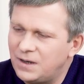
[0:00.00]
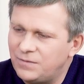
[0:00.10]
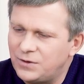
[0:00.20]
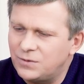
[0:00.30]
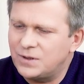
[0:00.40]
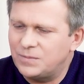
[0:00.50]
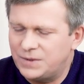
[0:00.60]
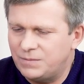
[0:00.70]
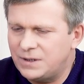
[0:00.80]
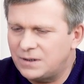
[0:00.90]
of course.
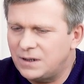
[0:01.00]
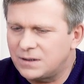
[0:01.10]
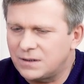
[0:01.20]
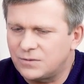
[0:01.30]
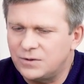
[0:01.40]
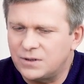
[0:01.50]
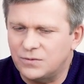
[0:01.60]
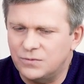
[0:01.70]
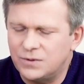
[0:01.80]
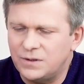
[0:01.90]
After all, he
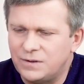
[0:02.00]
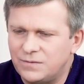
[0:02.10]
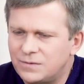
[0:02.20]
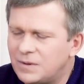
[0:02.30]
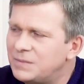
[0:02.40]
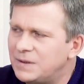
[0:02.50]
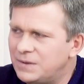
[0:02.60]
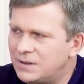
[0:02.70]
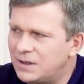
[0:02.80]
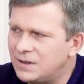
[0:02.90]
attains some level
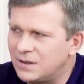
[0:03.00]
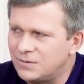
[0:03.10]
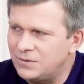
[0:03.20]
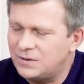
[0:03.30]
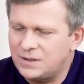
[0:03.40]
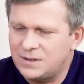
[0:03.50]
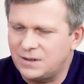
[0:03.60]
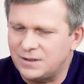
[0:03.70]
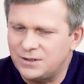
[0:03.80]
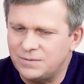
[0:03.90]
there. He gains
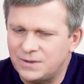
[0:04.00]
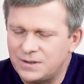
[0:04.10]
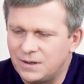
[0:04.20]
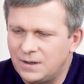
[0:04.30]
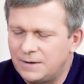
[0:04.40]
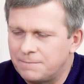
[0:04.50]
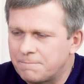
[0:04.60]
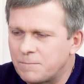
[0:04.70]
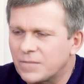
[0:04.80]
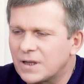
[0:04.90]
some significance
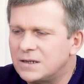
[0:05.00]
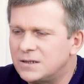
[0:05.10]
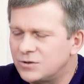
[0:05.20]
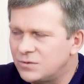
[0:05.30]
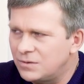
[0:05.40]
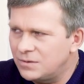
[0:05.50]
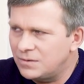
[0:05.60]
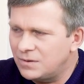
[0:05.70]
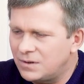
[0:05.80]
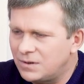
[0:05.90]
there. And
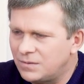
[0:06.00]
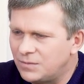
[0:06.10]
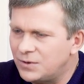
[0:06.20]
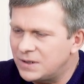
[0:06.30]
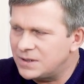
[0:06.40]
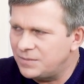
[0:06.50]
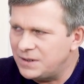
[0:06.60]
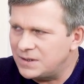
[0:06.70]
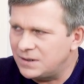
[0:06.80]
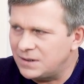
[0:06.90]
what do demons on earth
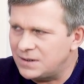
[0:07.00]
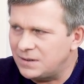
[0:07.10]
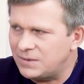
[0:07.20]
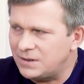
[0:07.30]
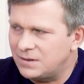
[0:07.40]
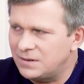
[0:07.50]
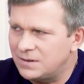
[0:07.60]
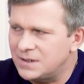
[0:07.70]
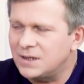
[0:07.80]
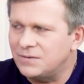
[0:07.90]
fight for?
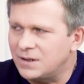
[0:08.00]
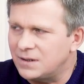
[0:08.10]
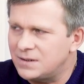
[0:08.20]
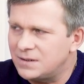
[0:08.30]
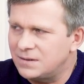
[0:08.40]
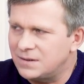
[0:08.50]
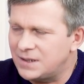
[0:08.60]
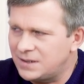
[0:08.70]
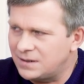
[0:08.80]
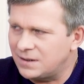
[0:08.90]
For power,
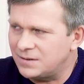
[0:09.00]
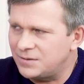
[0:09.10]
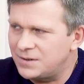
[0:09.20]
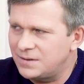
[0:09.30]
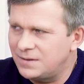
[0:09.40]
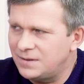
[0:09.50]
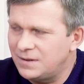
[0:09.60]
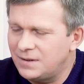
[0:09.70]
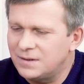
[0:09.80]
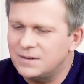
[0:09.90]
for status,
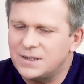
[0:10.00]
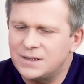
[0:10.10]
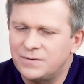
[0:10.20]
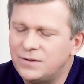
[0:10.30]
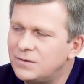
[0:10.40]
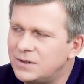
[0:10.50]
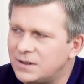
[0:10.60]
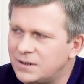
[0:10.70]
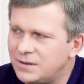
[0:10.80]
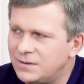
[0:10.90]
for their
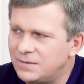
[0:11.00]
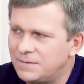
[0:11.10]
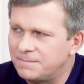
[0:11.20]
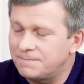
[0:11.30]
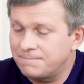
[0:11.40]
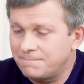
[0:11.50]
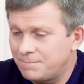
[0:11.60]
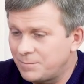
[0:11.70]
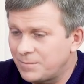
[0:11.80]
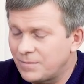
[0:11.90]
hierarchy.
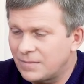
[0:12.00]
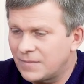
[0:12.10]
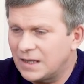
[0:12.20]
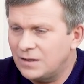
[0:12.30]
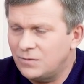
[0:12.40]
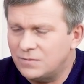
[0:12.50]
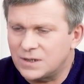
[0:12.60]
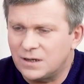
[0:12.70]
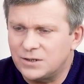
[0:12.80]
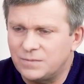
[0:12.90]

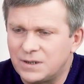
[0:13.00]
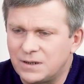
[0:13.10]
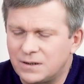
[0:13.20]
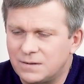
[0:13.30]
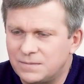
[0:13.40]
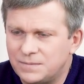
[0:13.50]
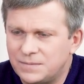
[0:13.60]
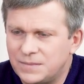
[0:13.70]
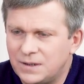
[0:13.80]
Well, let's see.